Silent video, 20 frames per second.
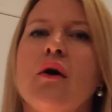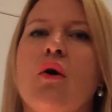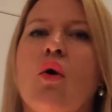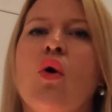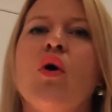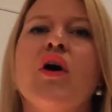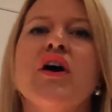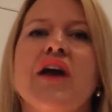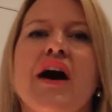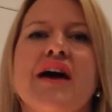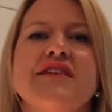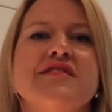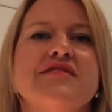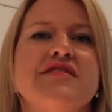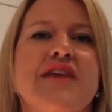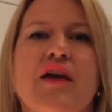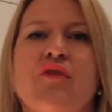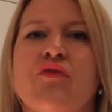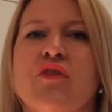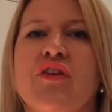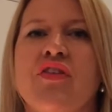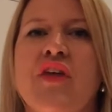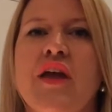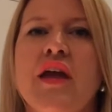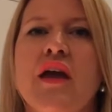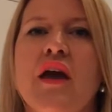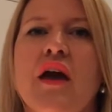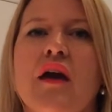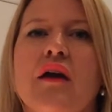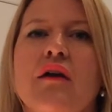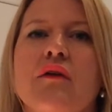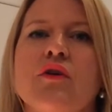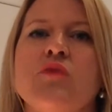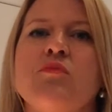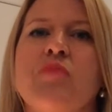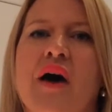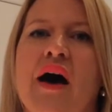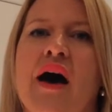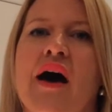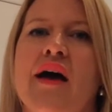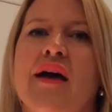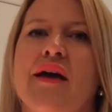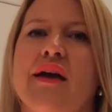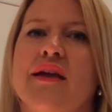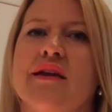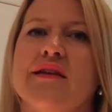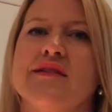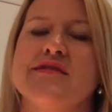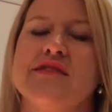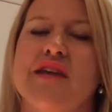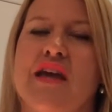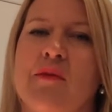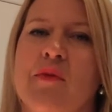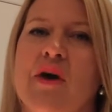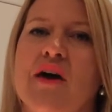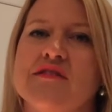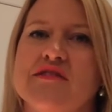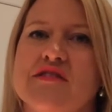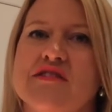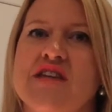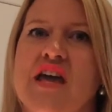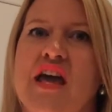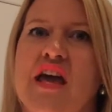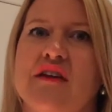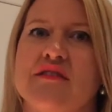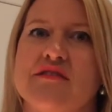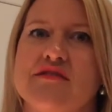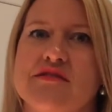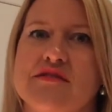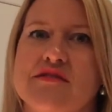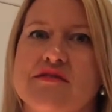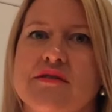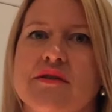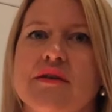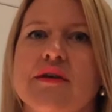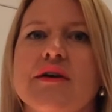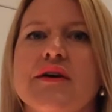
organises everything, goodbye endless emails and texts,